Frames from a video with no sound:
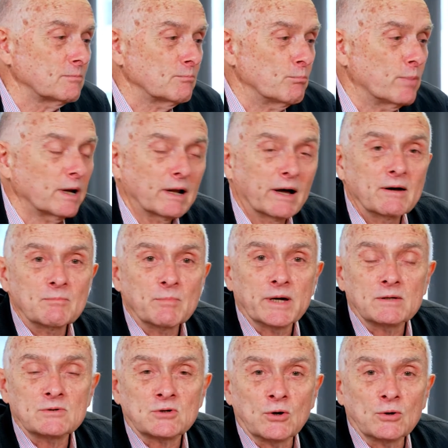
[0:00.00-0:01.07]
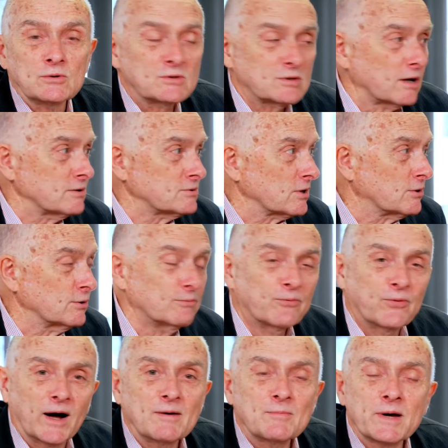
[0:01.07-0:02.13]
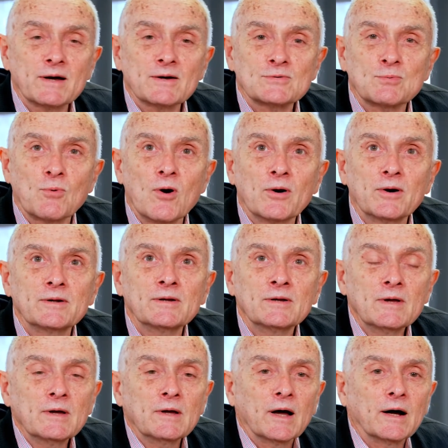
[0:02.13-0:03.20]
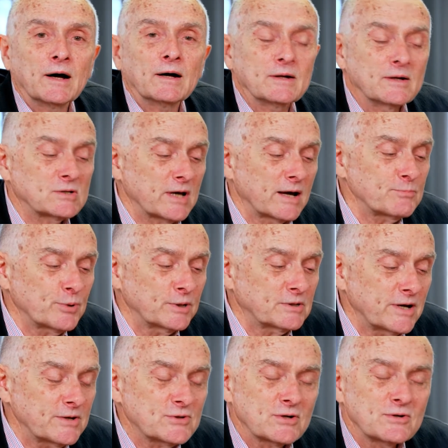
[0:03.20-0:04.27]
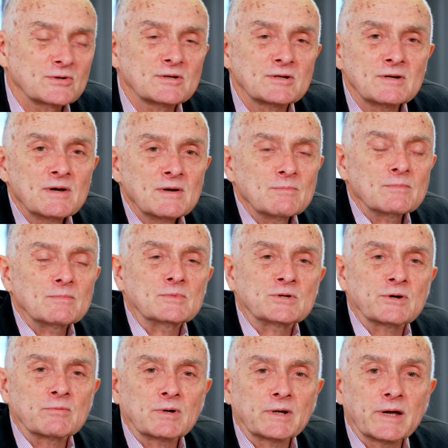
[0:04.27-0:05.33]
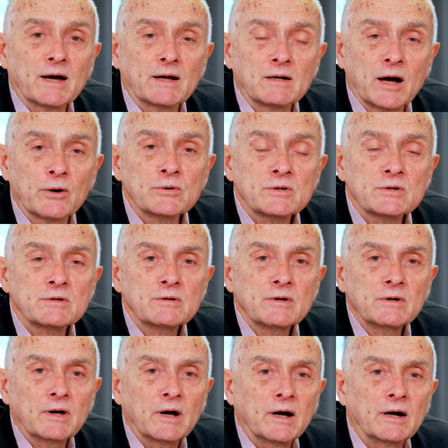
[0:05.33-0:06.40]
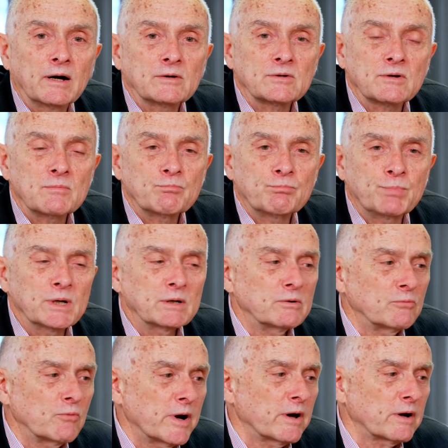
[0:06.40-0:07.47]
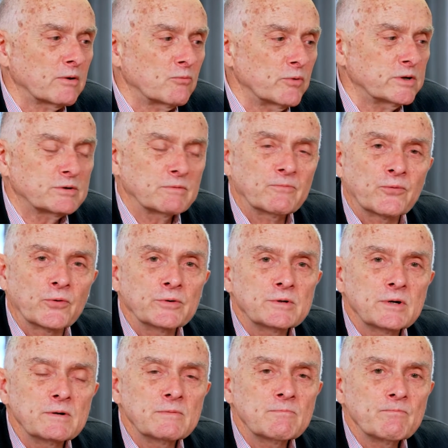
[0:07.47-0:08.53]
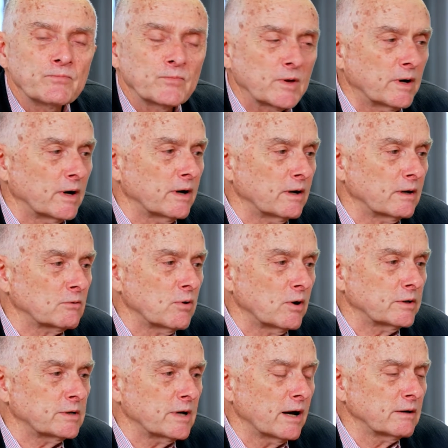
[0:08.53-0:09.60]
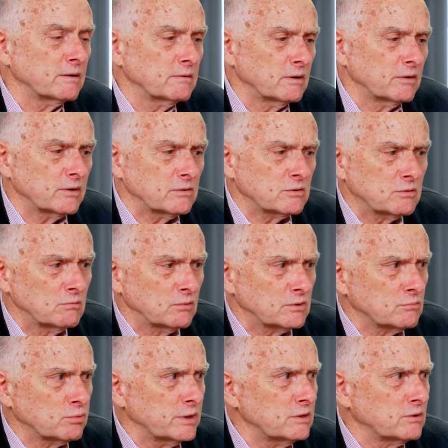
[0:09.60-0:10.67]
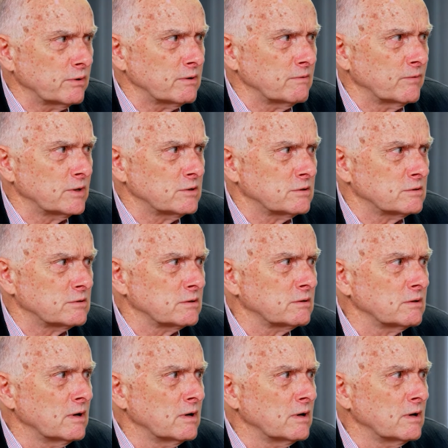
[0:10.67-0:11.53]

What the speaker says: Bello means good, so it's a good farmhouse wine. It's unpretentious, generally unoaked, so big and round and rich and fruity, quite young. I think it's 2020 vintage, is it?